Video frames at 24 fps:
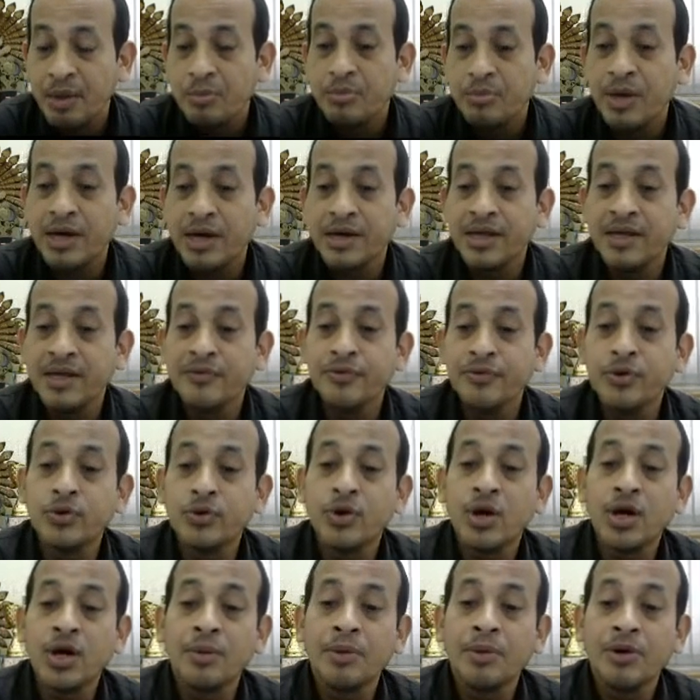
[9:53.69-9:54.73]
But if we
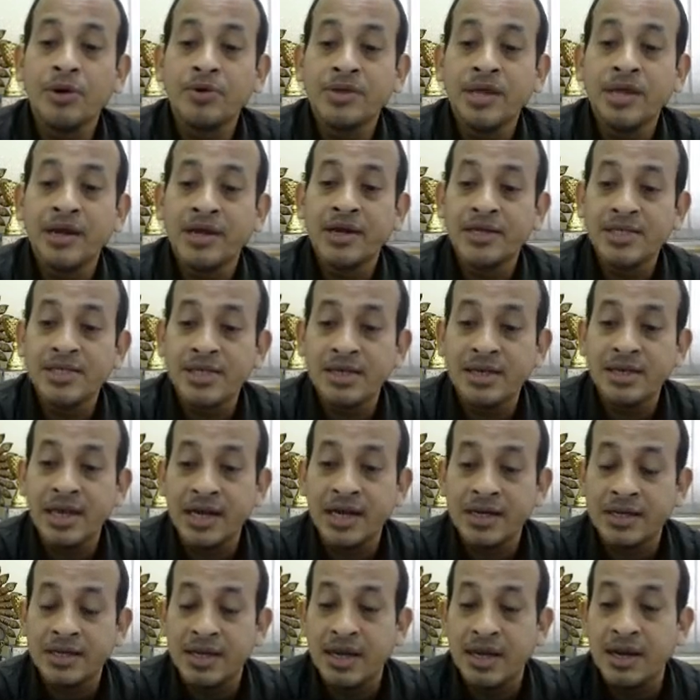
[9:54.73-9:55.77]
talk about the region
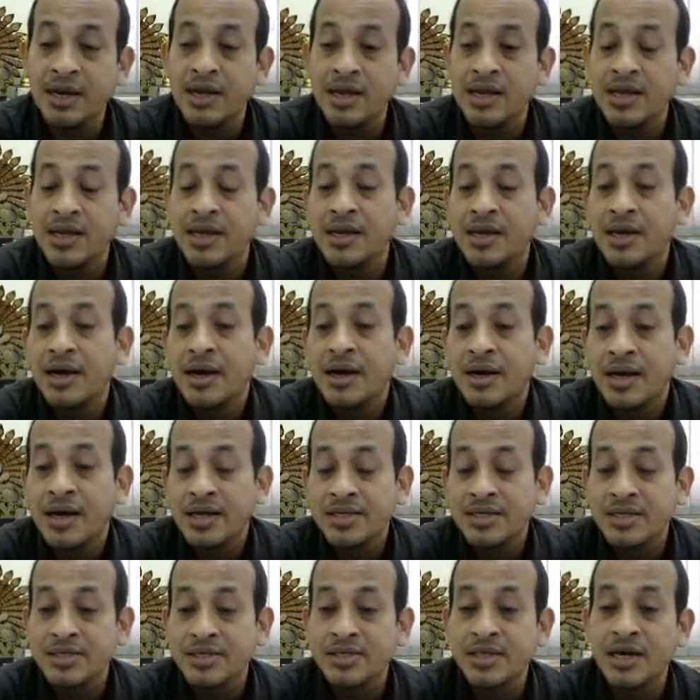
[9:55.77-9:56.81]
like Delhi,
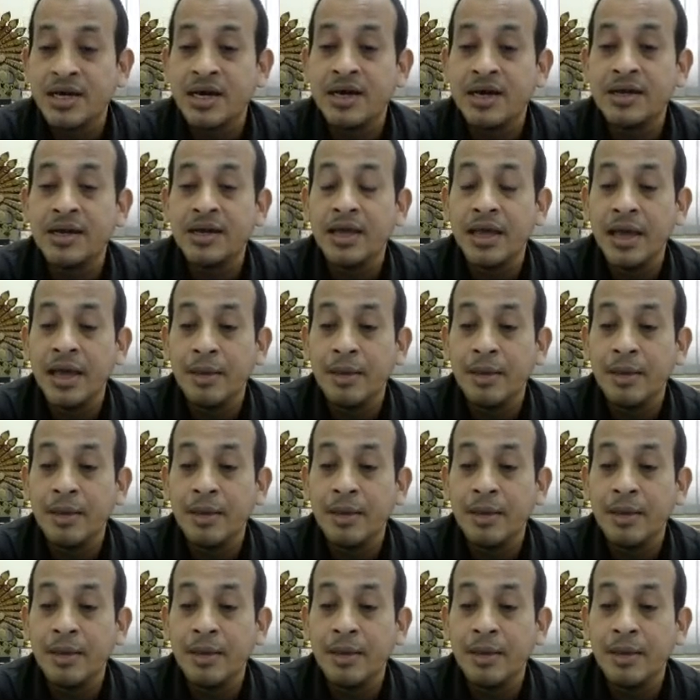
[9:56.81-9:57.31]
Rajasthan,